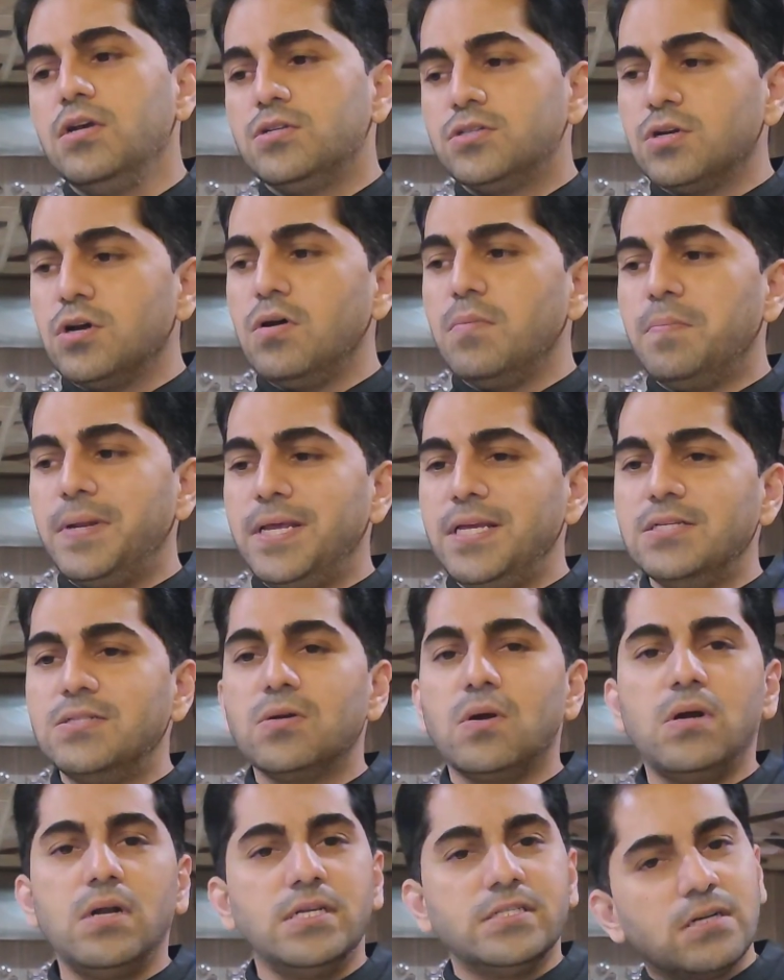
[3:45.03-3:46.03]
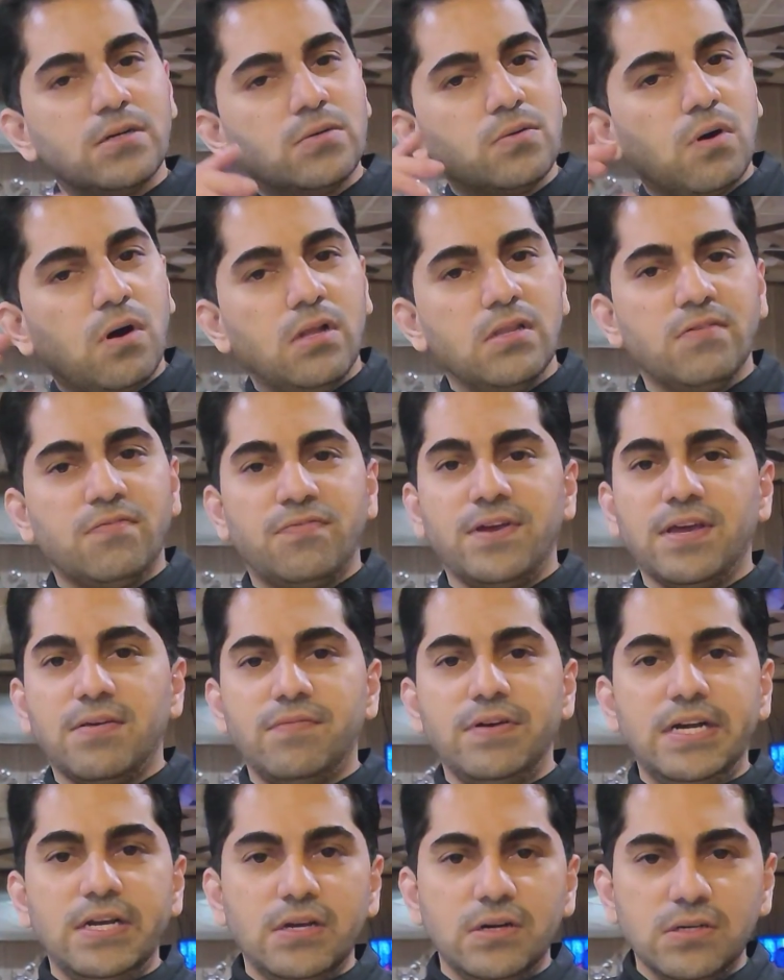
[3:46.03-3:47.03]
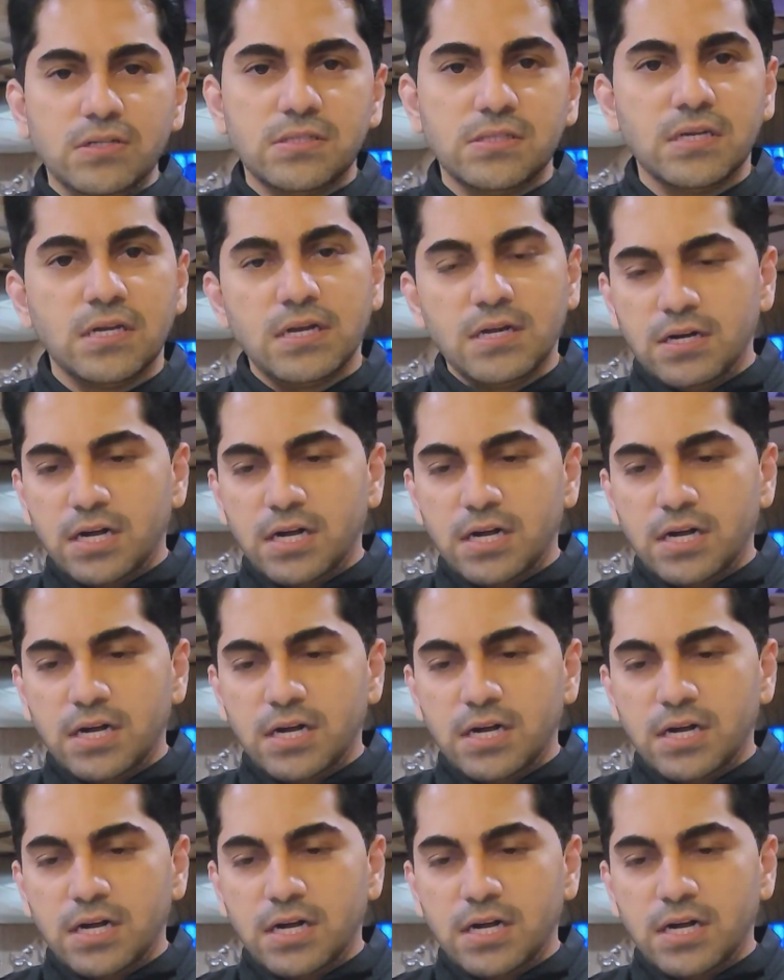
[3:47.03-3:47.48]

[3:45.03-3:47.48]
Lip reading: So please don't listen to all the fake videos.